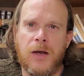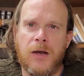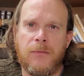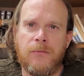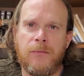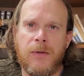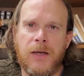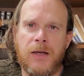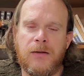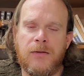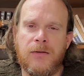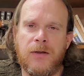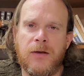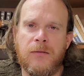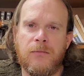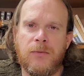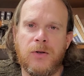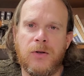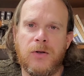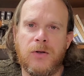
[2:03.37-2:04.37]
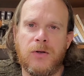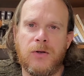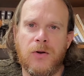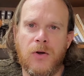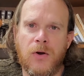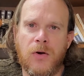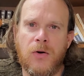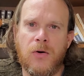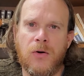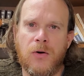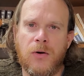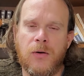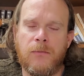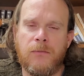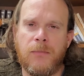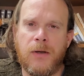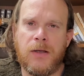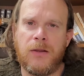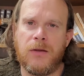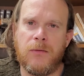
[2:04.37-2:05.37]
make them
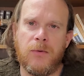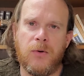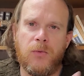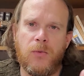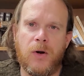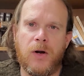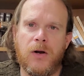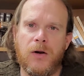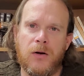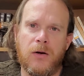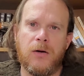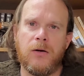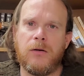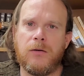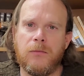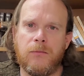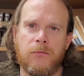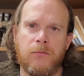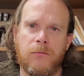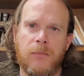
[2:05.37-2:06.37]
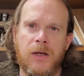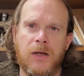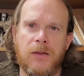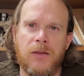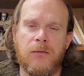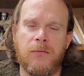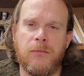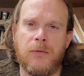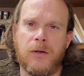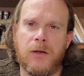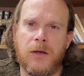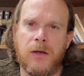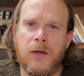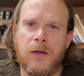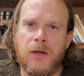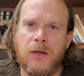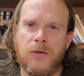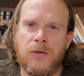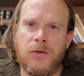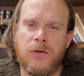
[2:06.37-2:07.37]
aware, or make
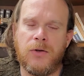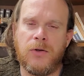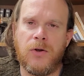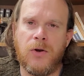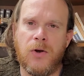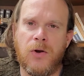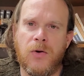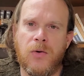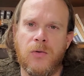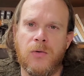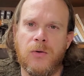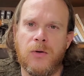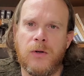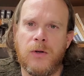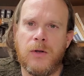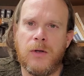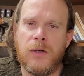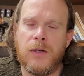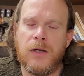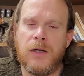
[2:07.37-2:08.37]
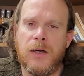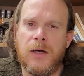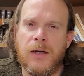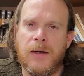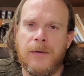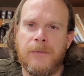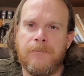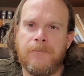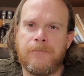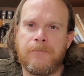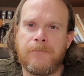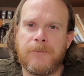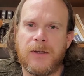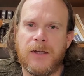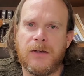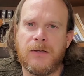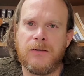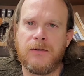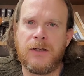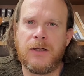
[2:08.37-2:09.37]
them to know
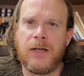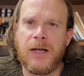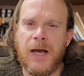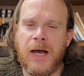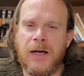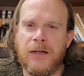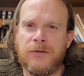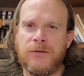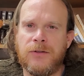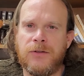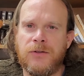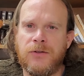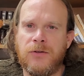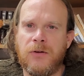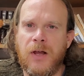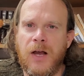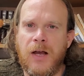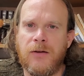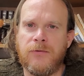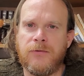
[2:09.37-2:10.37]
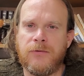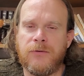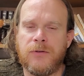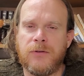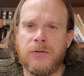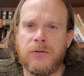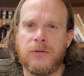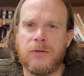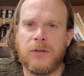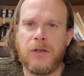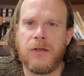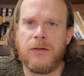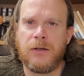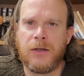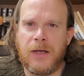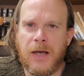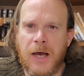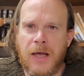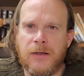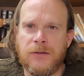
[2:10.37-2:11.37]
that God is in your life and
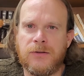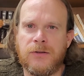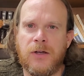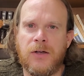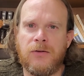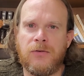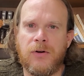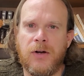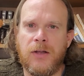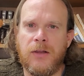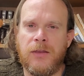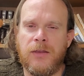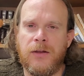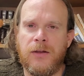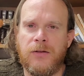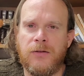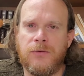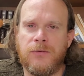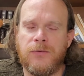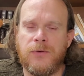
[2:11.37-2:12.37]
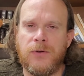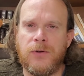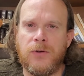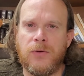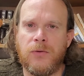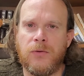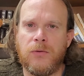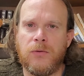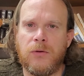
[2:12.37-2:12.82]
that God has done great things for you?